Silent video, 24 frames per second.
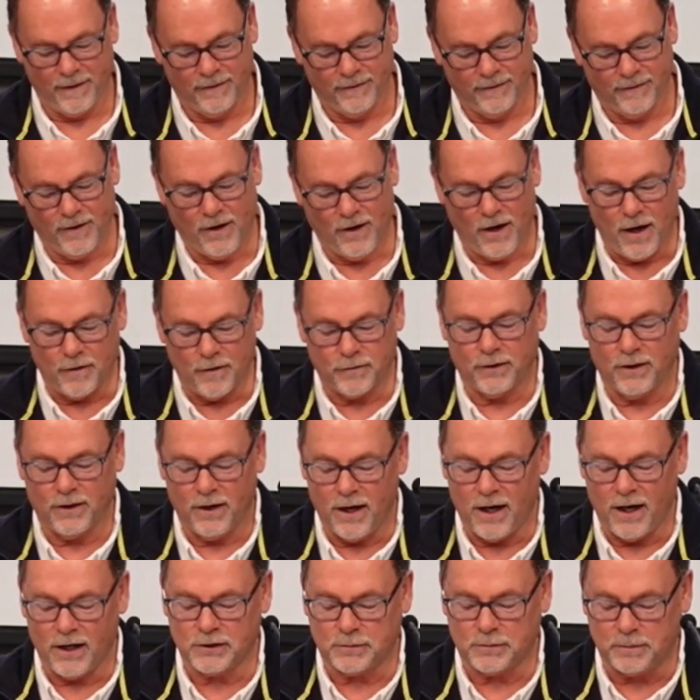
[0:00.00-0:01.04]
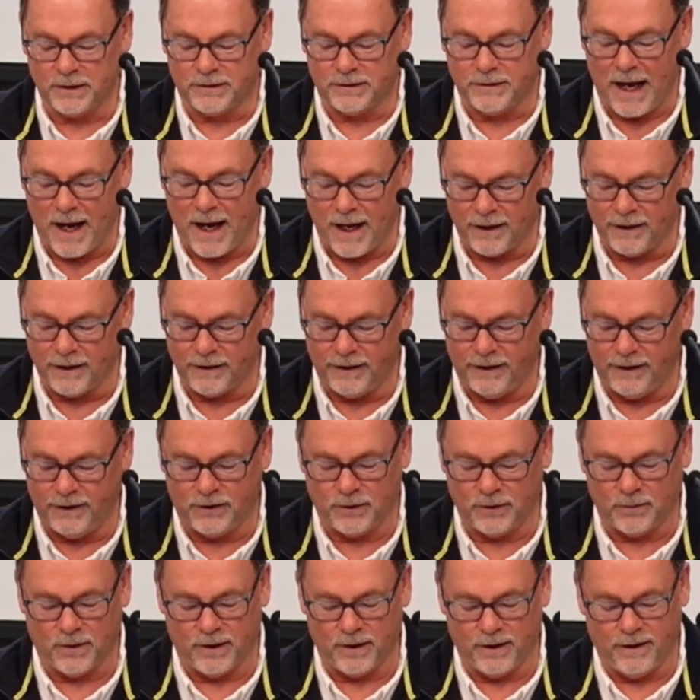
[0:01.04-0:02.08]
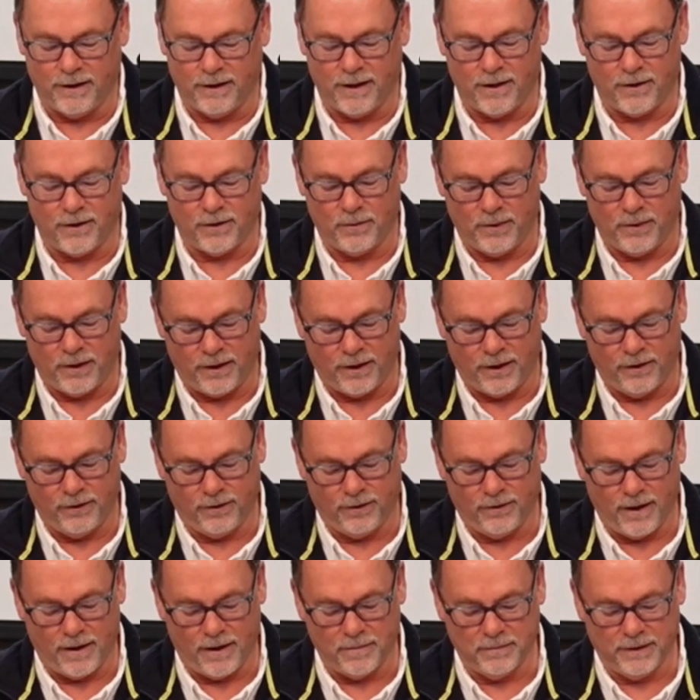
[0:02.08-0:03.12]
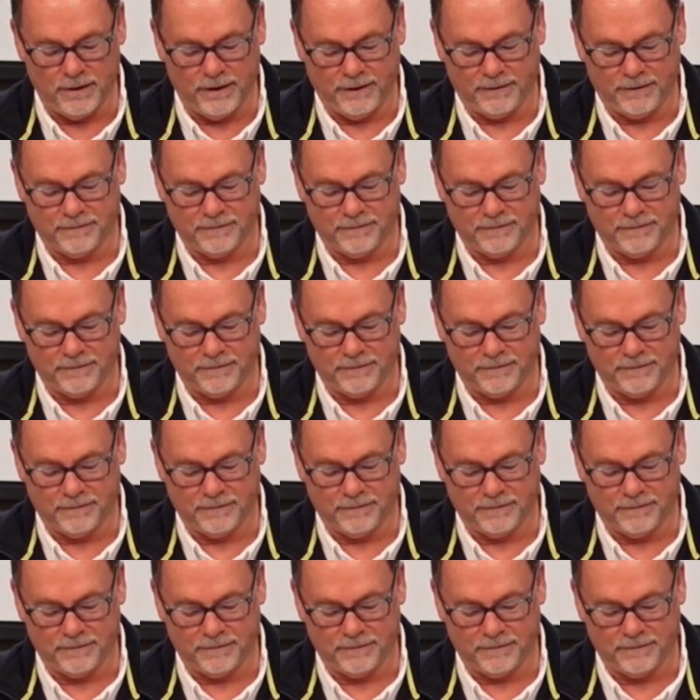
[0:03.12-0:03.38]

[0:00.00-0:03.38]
Offer hospitality to one another without grumbling.